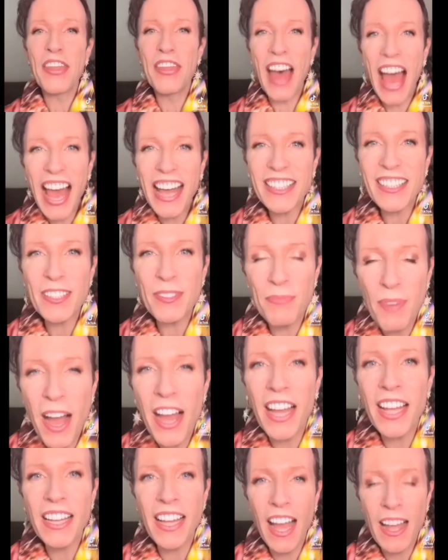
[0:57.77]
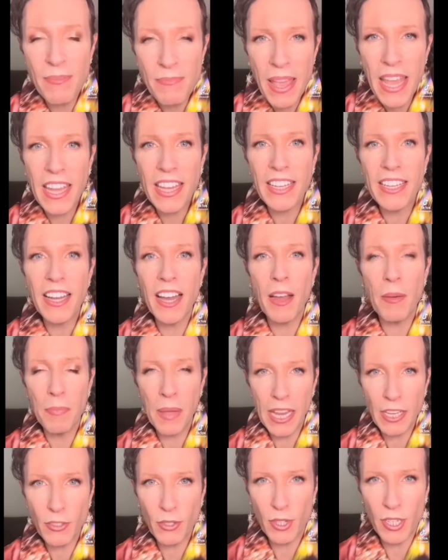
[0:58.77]
That's why I made a
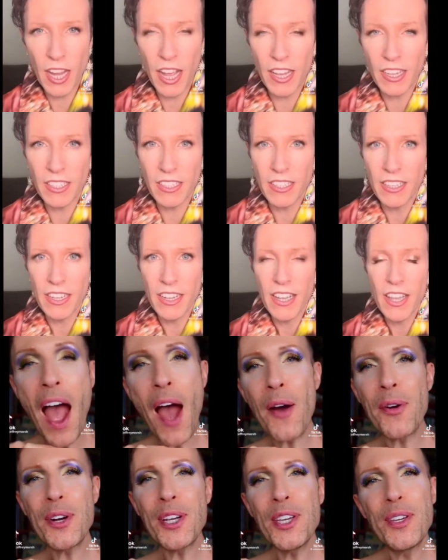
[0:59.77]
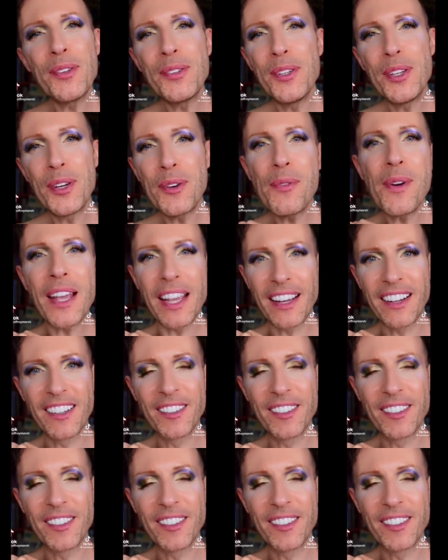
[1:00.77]
Patreon. How are you doing?